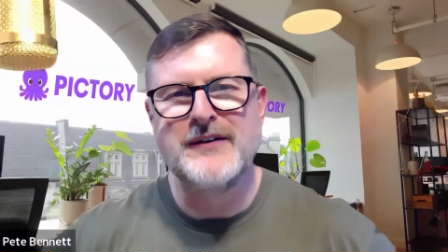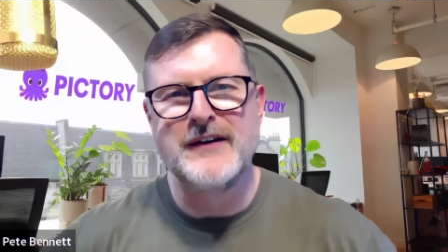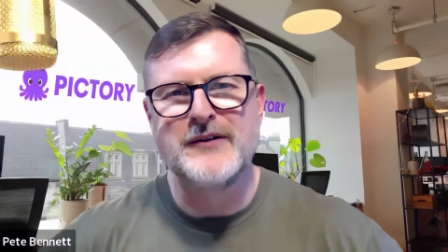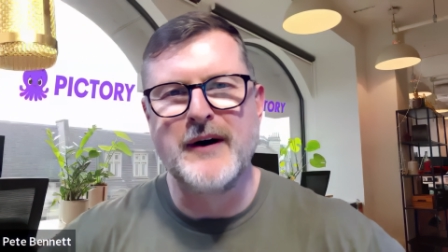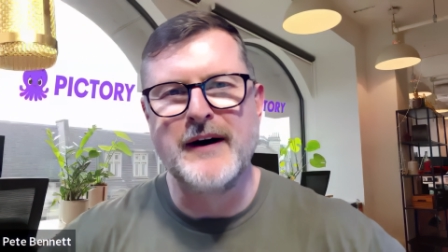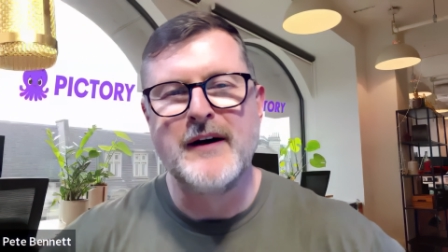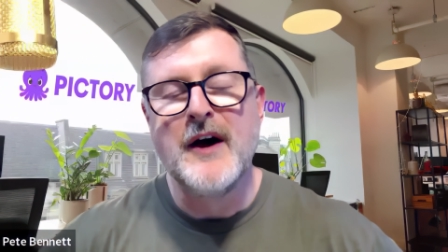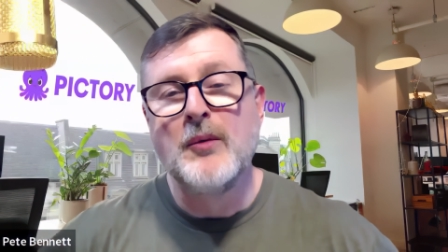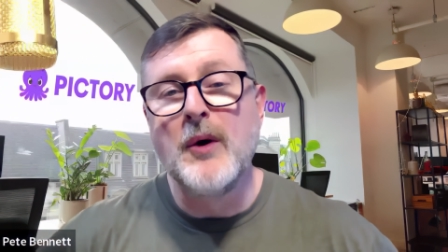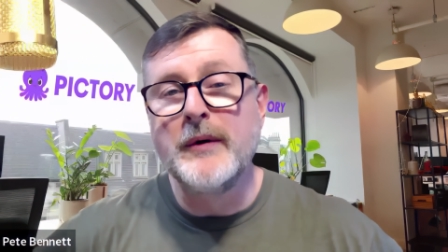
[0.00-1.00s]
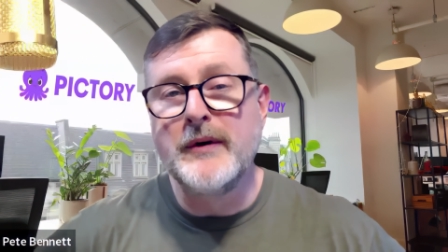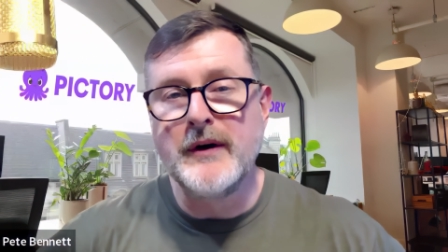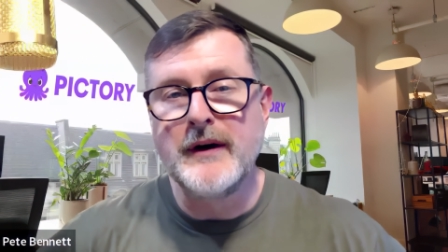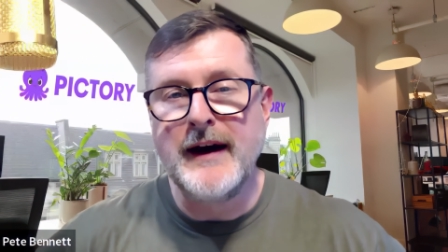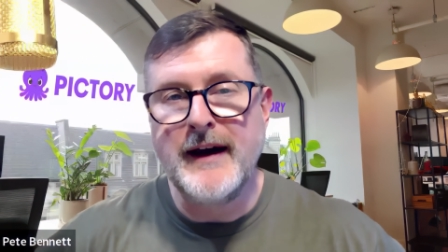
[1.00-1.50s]
that's great. What we're
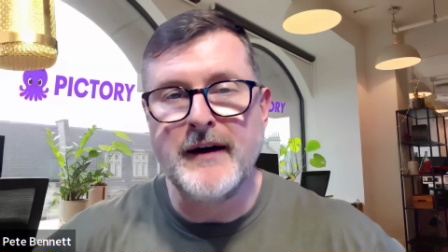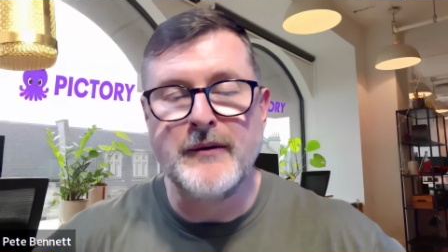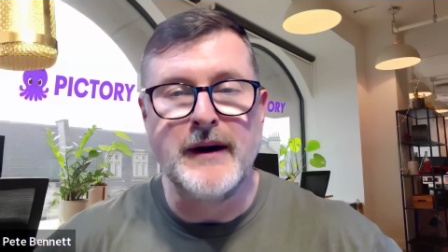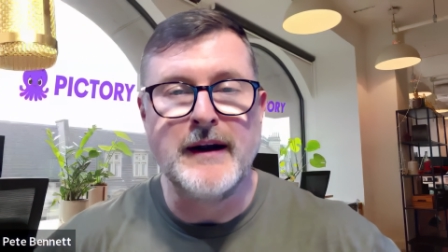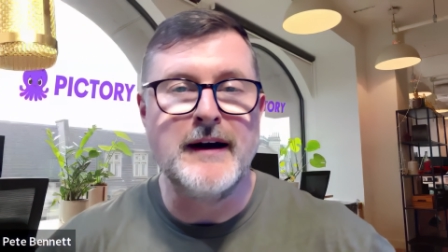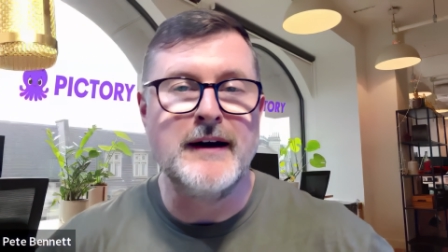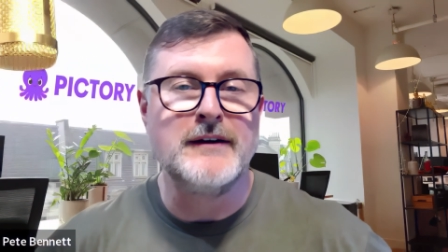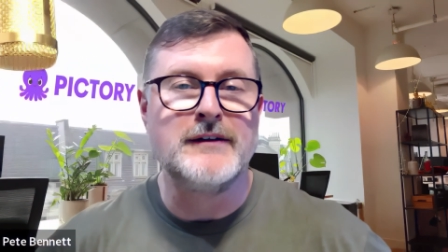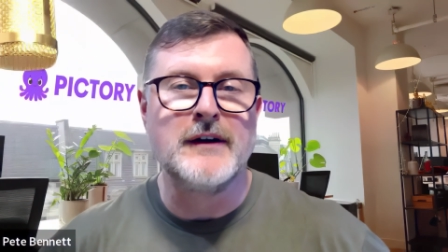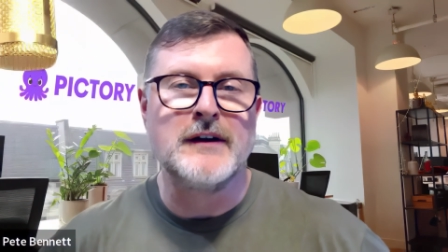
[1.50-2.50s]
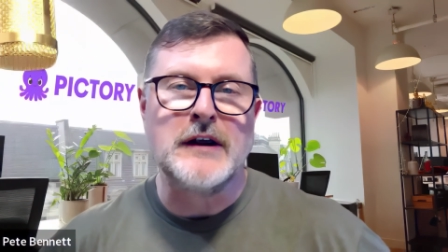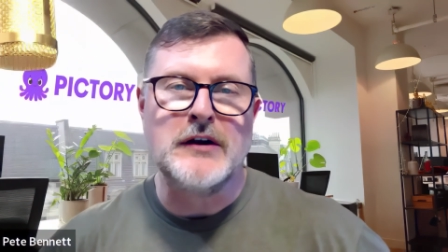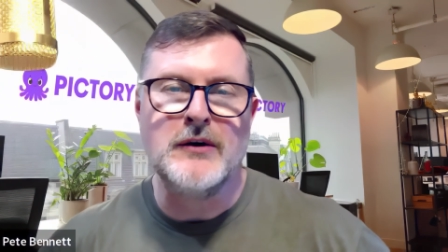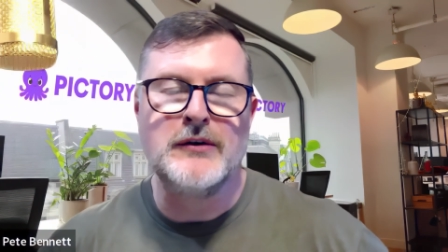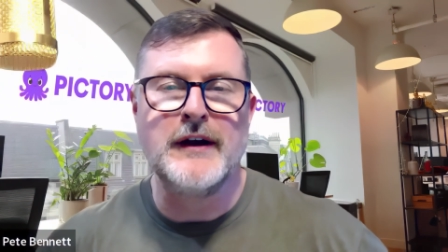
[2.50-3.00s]
doing here really is
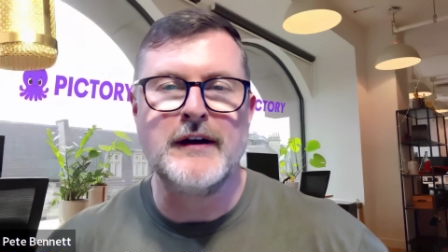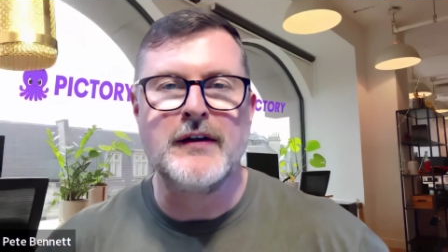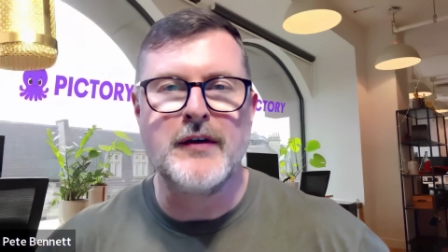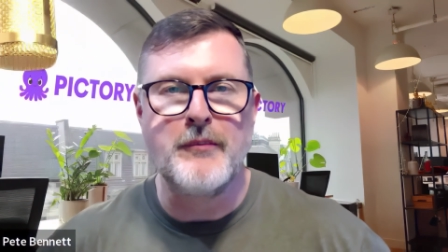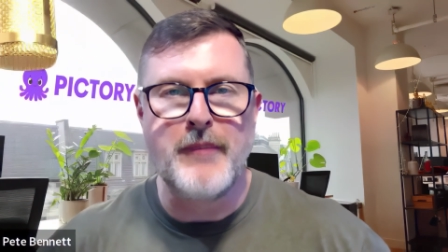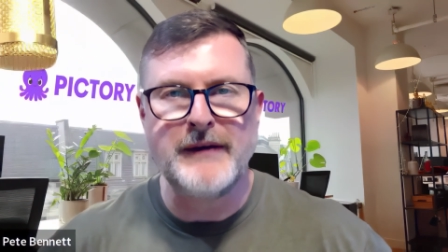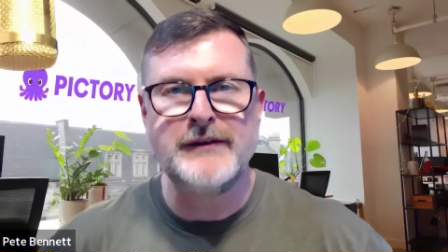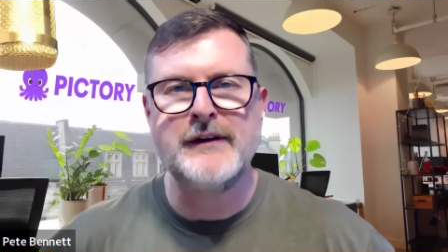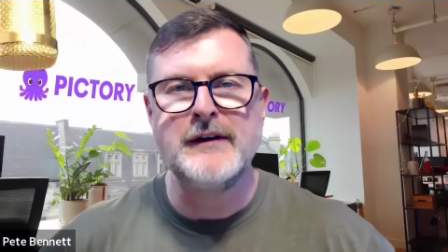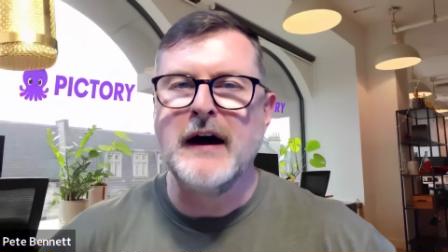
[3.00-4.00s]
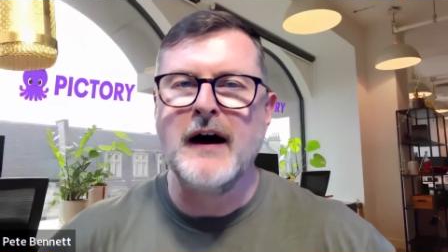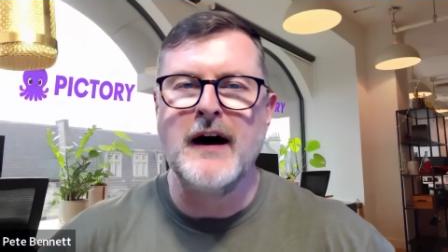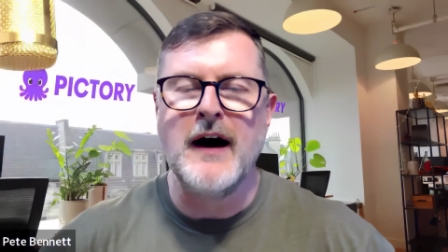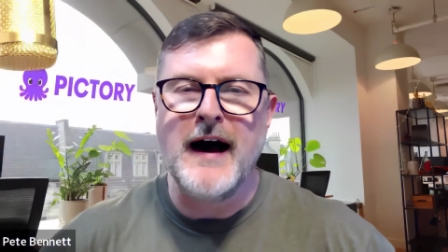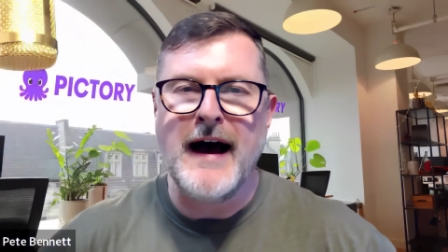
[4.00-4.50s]
using the best
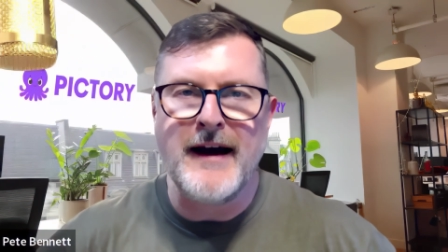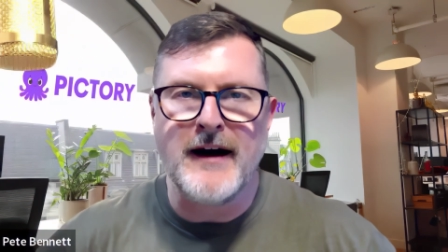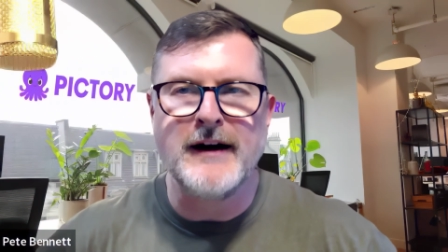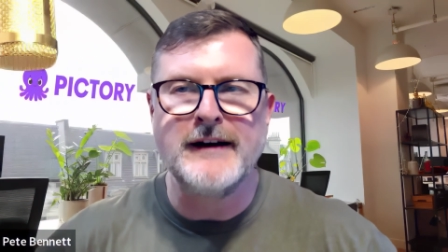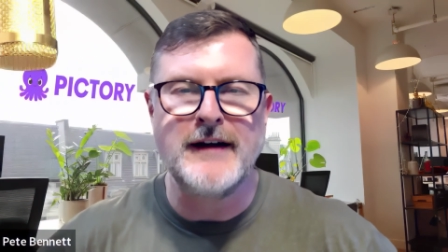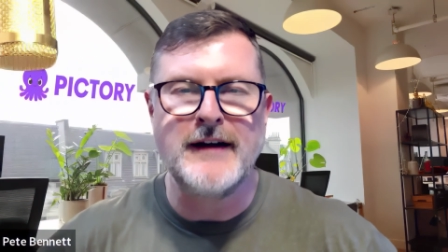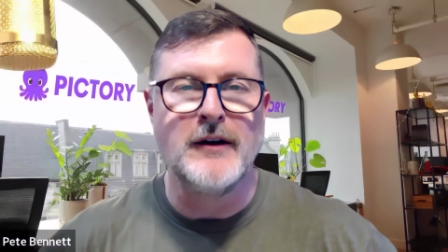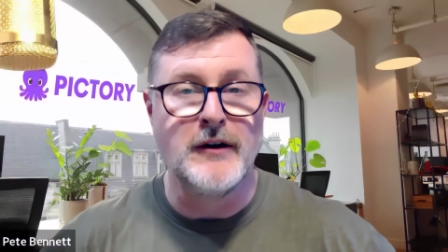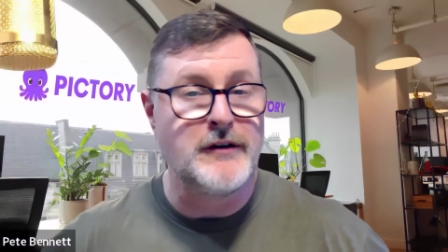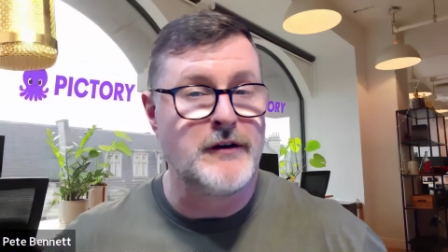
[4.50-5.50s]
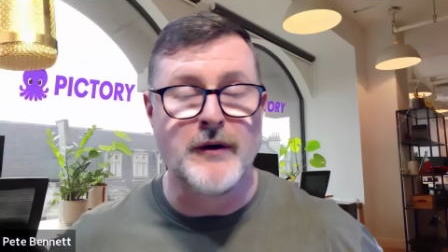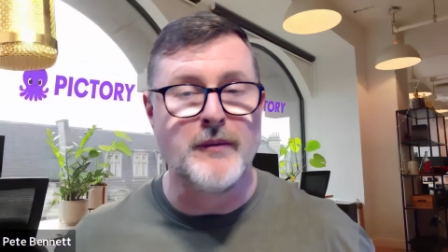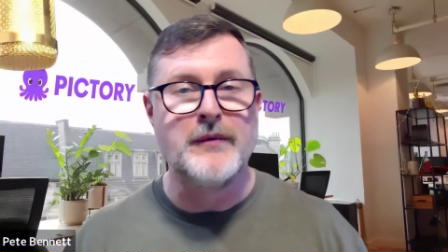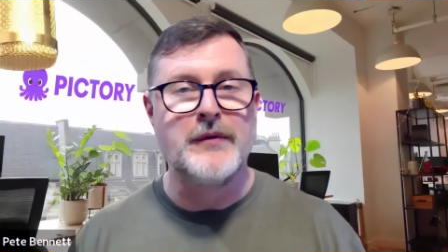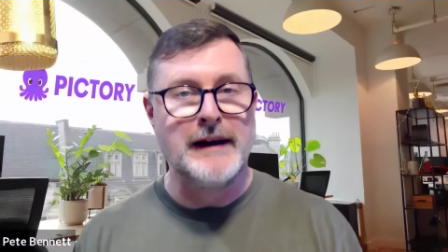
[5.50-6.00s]
uh, A I technology
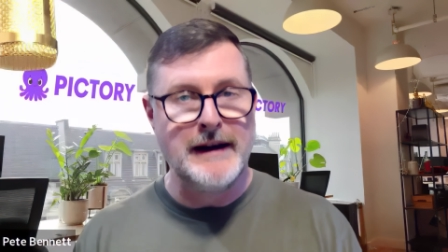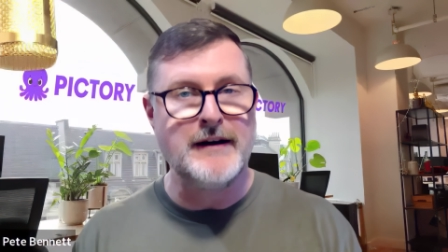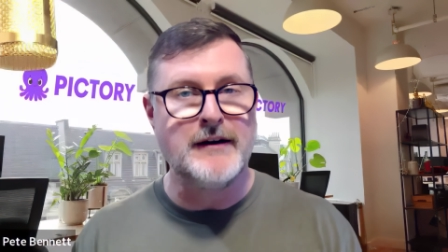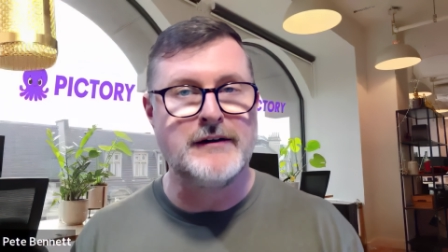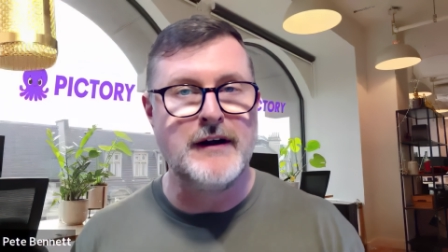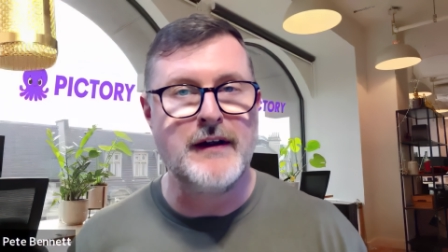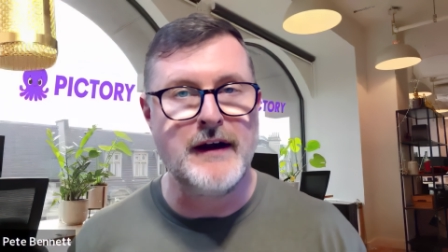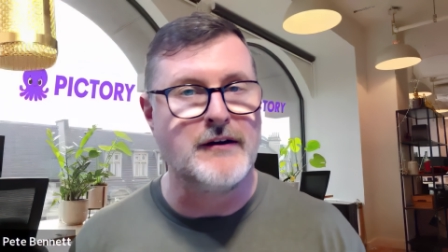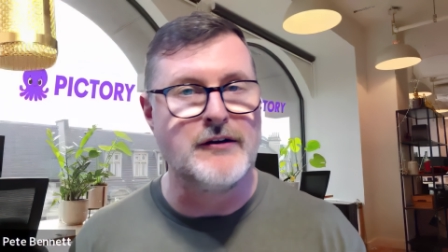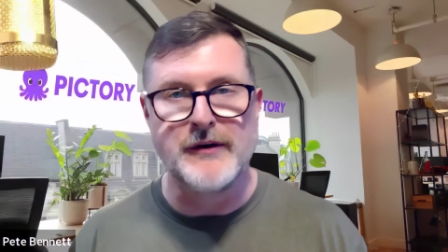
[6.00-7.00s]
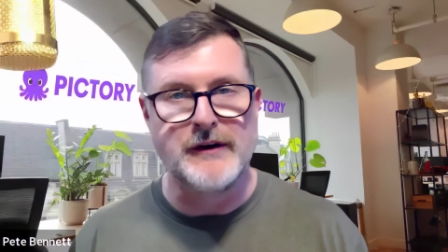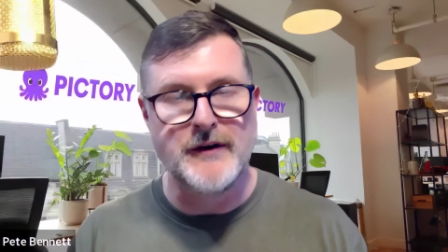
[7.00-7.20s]
from the leaders in the industry.